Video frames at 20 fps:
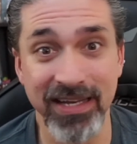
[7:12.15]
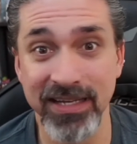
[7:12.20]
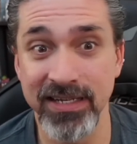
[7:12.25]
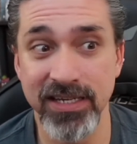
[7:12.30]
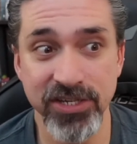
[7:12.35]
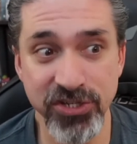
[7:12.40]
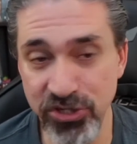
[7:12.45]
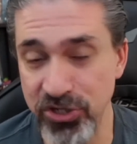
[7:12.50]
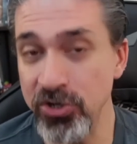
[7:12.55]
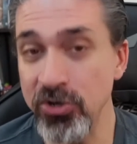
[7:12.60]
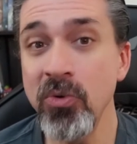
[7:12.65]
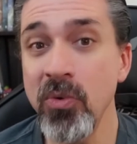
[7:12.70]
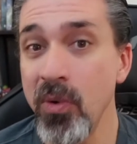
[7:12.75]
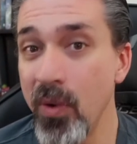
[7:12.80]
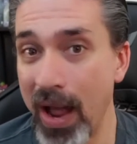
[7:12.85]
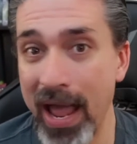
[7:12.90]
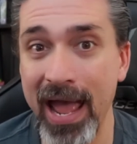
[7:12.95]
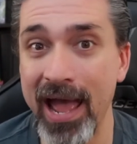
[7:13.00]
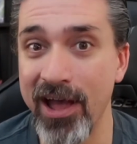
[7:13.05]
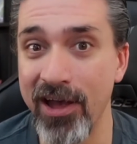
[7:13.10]
Did you
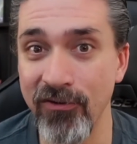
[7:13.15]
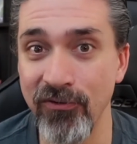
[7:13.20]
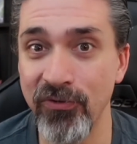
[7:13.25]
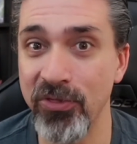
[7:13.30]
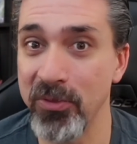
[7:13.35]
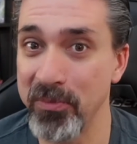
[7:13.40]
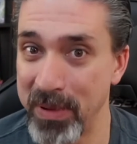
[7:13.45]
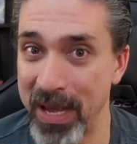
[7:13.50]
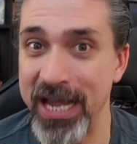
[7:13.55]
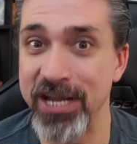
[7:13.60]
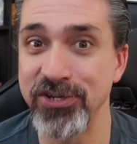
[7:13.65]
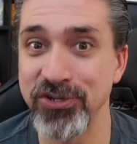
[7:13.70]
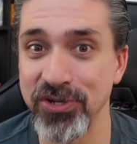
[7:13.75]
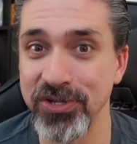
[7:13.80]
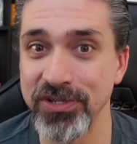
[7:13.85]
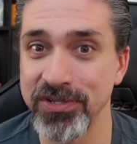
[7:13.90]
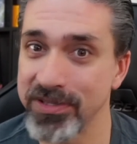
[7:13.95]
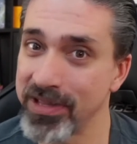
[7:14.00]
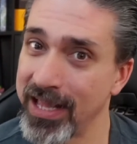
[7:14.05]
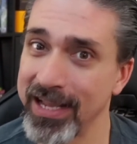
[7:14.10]
have the
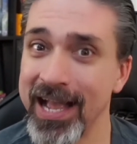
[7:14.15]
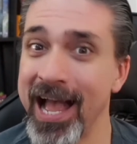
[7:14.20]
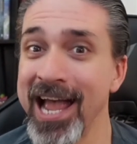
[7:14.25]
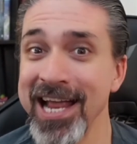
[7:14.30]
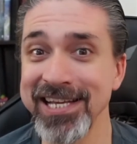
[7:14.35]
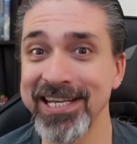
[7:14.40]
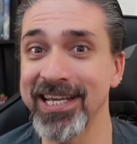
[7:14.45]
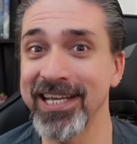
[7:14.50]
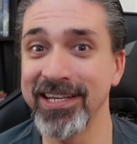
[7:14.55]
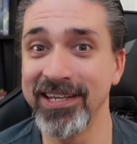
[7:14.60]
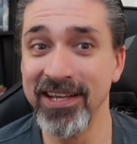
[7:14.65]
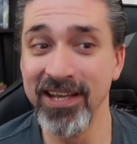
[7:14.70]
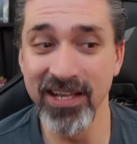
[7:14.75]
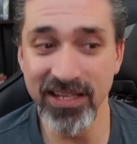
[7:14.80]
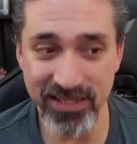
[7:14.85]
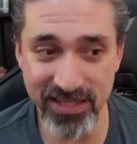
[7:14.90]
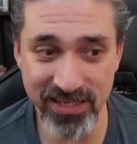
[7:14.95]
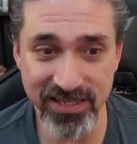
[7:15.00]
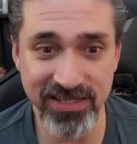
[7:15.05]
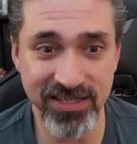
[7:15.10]
patience, like I did,
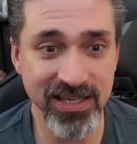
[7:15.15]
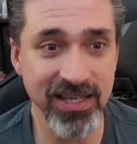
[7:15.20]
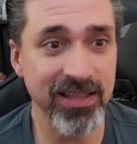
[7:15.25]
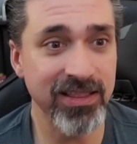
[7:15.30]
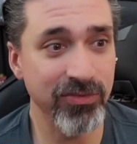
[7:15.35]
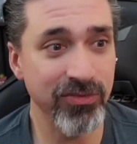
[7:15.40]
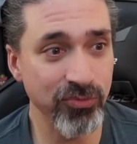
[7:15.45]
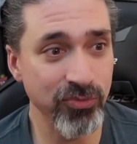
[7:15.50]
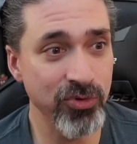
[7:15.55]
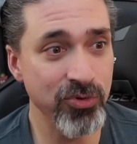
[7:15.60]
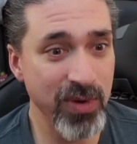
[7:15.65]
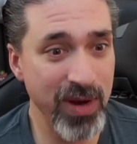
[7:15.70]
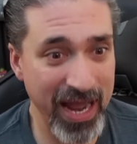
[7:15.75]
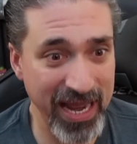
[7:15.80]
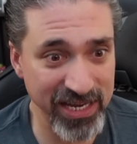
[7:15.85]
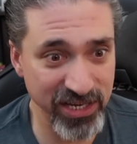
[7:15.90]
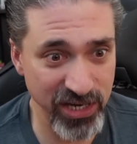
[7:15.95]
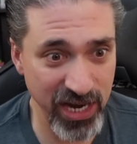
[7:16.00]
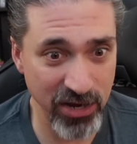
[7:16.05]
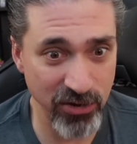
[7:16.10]
to sit through
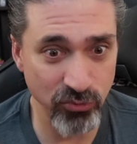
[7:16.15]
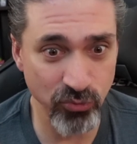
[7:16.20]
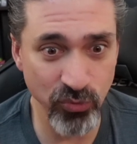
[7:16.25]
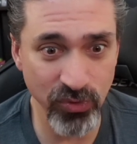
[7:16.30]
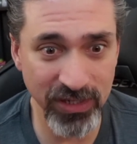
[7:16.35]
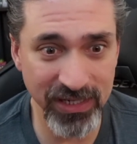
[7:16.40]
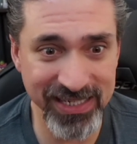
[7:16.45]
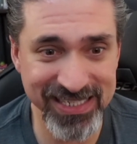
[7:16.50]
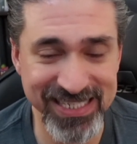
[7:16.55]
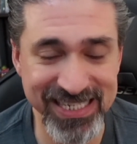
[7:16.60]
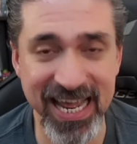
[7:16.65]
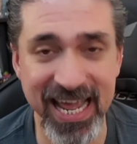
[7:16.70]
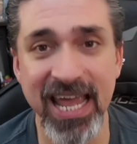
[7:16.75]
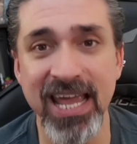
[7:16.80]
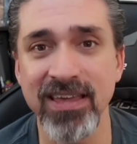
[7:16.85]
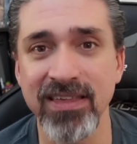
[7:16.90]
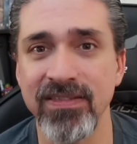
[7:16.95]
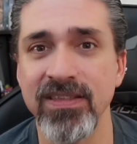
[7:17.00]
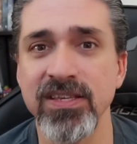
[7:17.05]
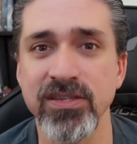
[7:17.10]
and really
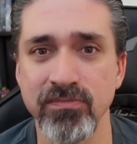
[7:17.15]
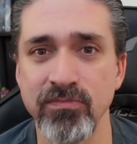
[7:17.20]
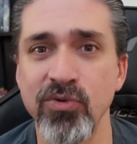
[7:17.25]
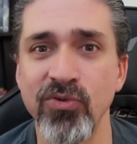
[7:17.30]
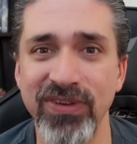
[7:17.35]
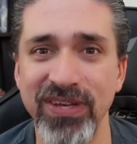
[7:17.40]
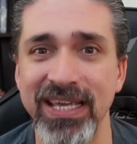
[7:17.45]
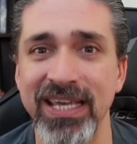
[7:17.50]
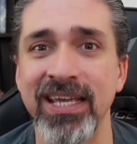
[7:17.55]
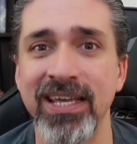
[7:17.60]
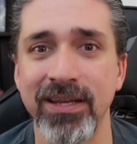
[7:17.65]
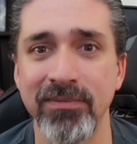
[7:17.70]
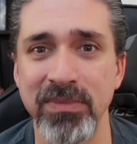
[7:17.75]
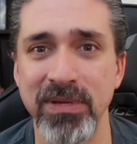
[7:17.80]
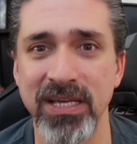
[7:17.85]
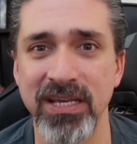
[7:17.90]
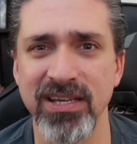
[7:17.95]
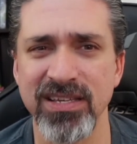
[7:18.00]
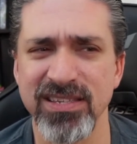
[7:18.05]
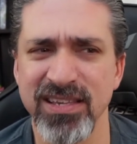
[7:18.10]
take this movie in?
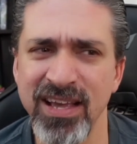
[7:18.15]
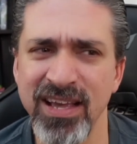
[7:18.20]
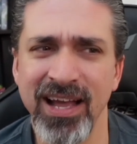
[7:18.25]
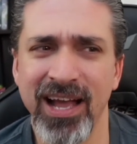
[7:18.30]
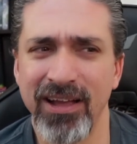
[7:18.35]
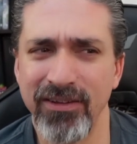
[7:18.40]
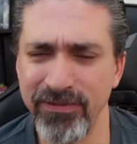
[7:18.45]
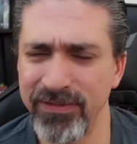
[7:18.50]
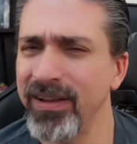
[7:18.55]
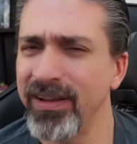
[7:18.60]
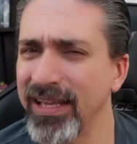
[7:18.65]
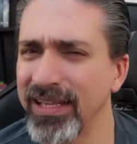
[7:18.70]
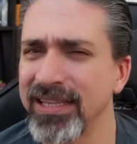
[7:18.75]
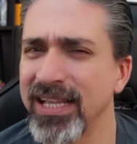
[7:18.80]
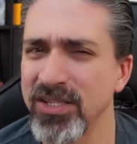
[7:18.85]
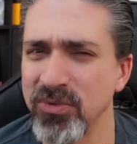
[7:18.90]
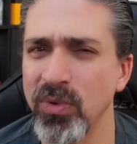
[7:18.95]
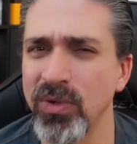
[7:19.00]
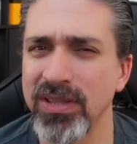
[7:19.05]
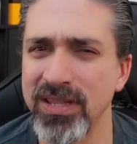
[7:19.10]
Because I feel like
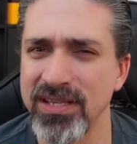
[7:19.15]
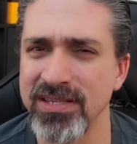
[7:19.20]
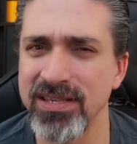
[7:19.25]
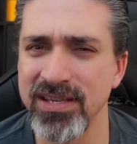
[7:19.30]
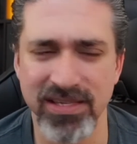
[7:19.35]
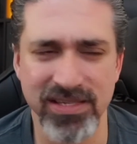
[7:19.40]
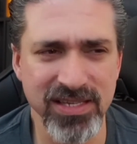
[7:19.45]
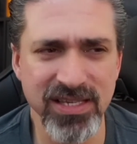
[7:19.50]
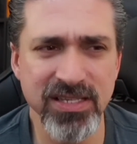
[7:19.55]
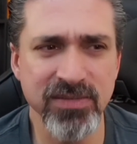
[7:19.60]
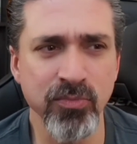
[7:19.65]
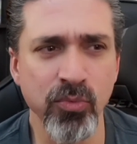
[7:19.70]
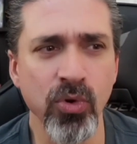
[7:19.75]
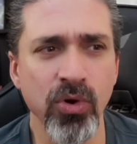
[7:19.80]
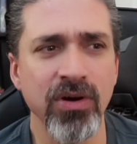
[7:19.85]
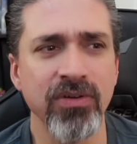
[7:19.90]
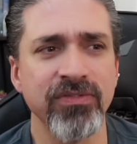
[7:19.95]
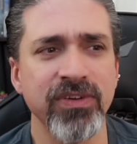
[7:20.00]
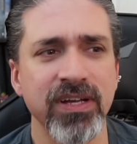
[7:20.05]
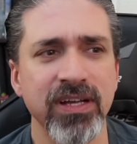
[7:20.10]
that's what this is. It's more
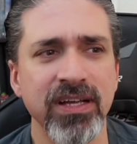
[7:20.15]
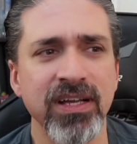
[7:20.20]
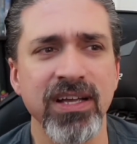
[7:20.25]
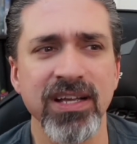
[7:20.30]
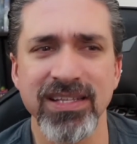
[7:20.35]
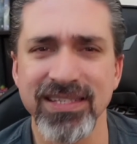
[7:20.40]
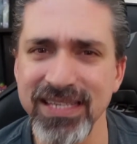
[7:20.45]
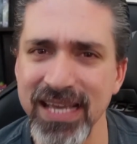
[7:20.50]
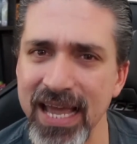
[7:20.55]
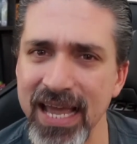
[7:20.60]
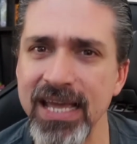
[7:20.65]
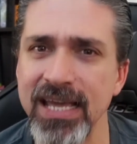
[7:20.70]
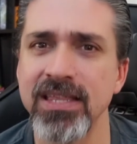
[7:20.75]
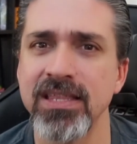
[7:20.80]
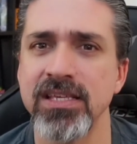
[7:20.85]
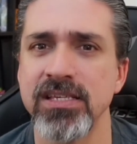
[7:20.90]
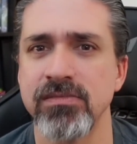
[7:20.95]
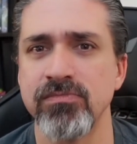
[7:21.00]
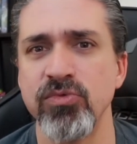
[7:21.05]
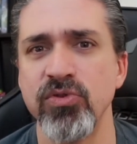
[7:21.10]
of a take
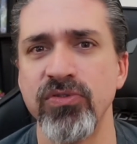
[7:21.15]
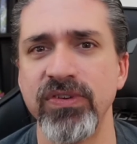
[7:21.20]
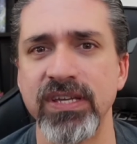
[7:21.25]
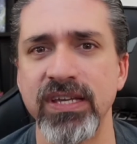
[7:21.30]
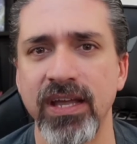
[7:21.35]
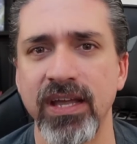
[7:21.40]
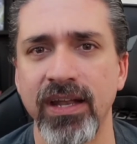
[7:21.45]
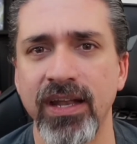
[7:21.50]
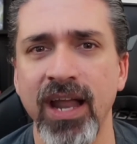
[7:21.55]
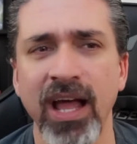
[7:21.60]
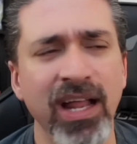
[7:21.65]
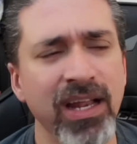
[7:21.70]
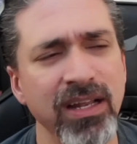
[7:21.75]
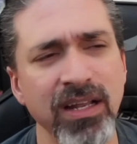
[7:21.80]
this movie in, not,